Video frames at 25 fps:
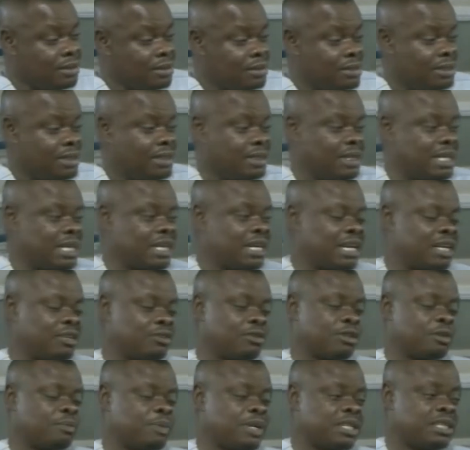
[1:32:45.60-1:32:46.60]
And like I
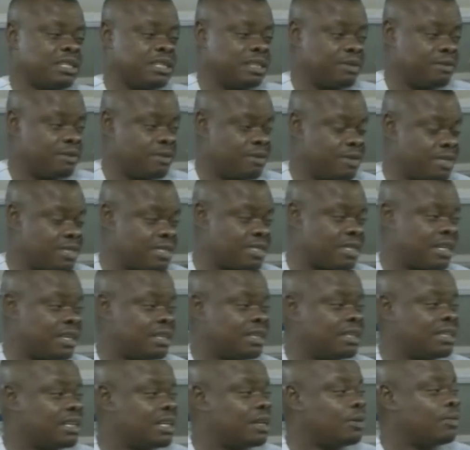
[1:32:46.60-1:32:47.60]
talked, Pastor David was
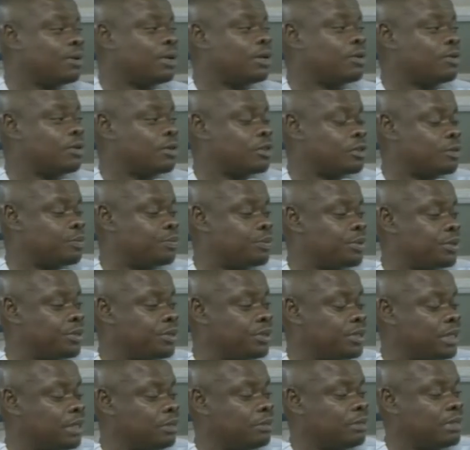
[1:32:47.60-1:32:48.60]
standing there when he was
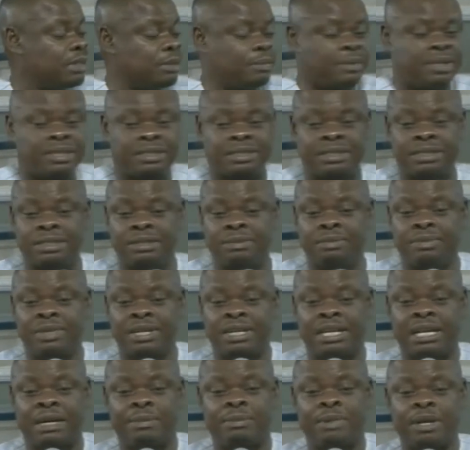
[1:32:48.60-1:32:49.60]
preaching. I told the person,
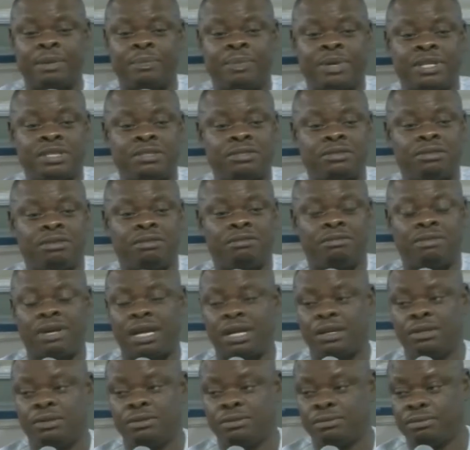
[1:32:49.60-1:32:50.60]
become a person of
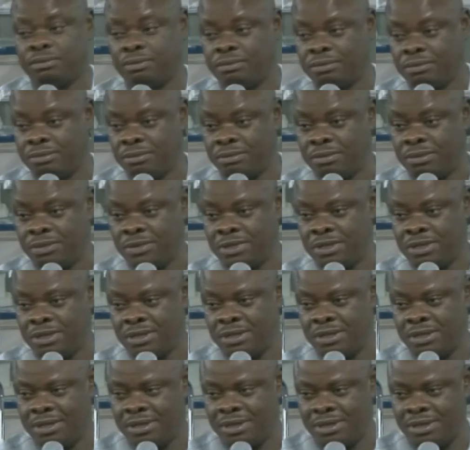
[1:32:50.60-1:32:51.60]
value.
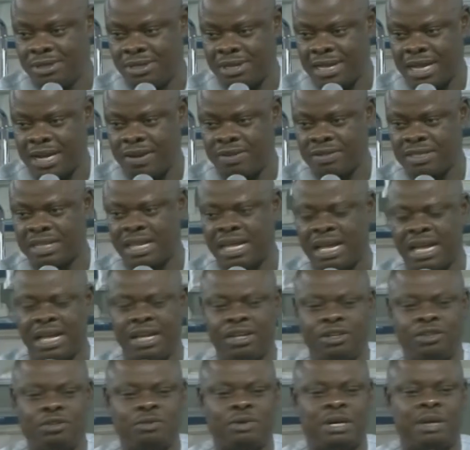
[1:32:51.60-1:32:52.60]
And I was like,
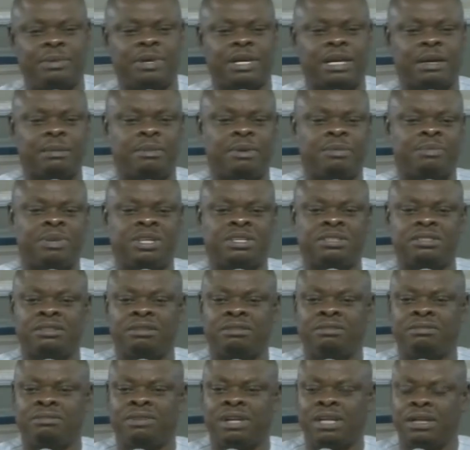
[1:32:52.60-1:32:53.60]
how do I become a person
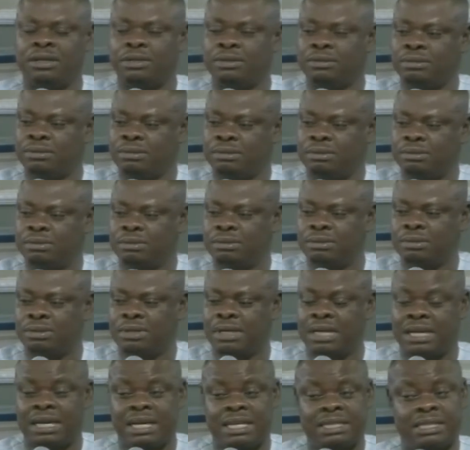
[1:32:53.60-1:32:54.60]
of value?
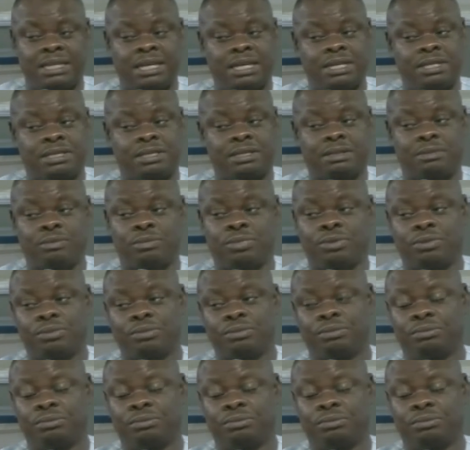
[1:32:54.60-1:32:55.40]
And I said, it's simple.